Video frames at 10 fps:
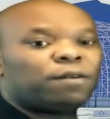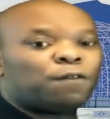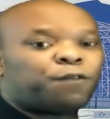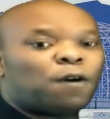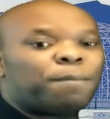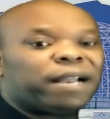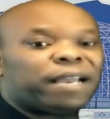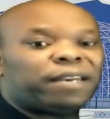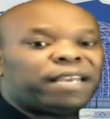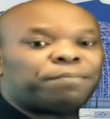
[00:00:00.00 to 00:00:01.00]
Former
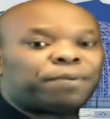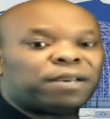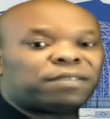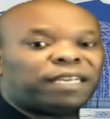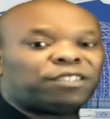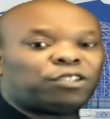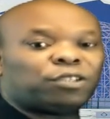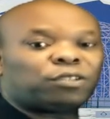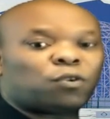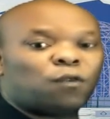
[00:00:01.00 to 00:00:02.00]
Ghanaian President
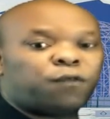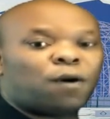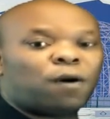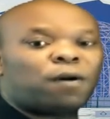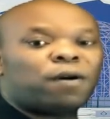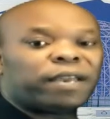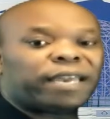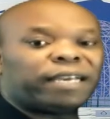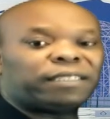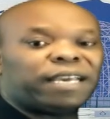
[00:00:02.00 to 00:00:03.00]
John
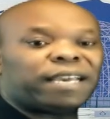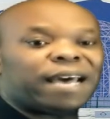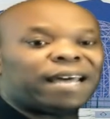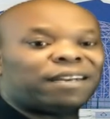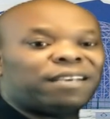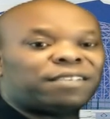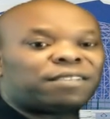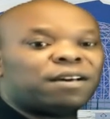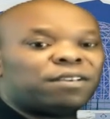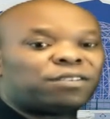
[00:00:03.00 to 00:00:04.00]
Kufuor can take at
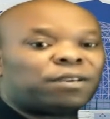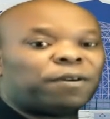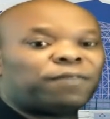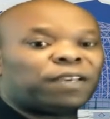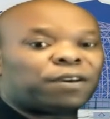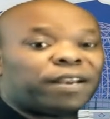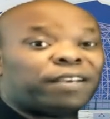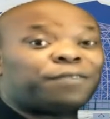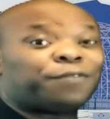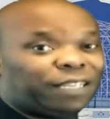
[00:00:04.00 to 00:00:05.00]
least some of the
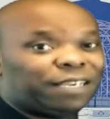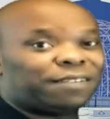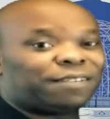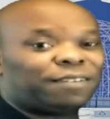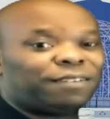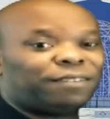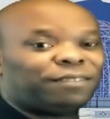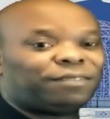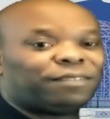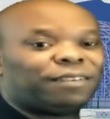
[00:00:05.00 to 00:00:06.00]
credit for this.
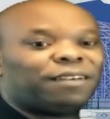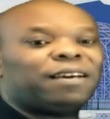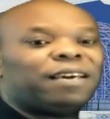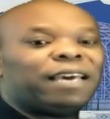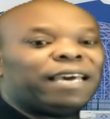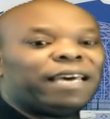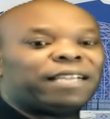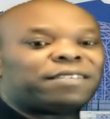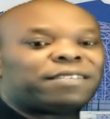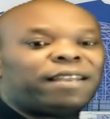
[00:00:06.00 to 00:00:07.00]

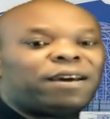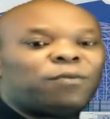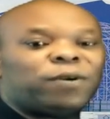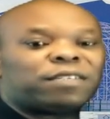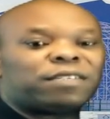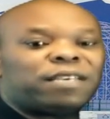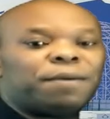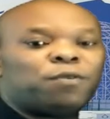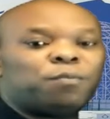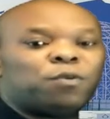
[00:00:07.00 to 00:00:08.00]
It started with a
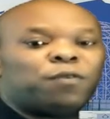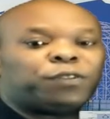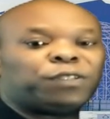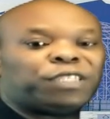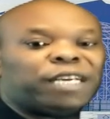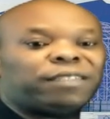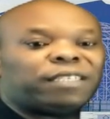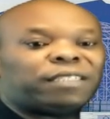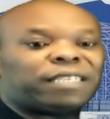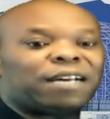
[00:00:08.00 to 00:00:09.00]
simple move to
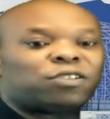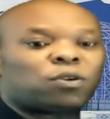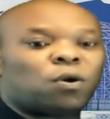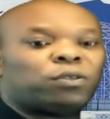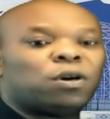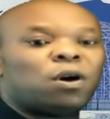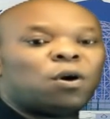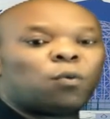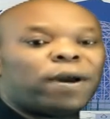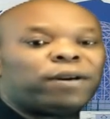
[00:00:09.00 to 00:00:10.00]
change the tax code
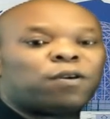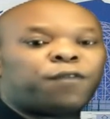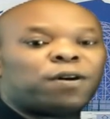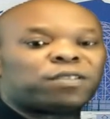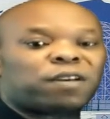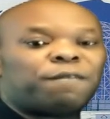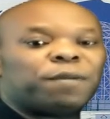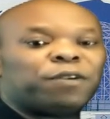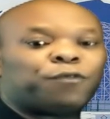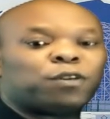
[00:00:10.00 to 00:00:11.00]
when Kufuor's
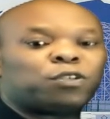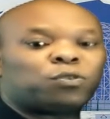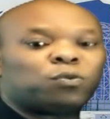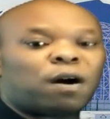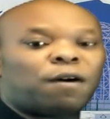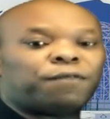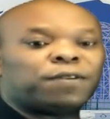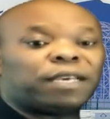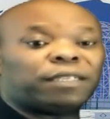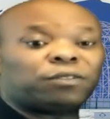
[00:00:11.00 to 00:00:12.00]
government first took
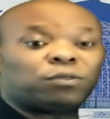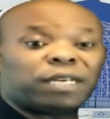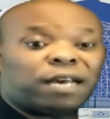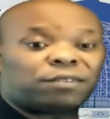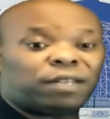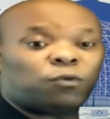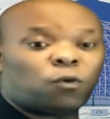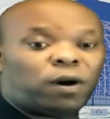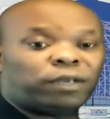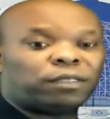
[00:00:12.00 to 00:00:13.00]
office in
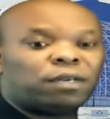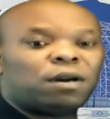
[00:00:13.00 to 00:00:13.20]
2001.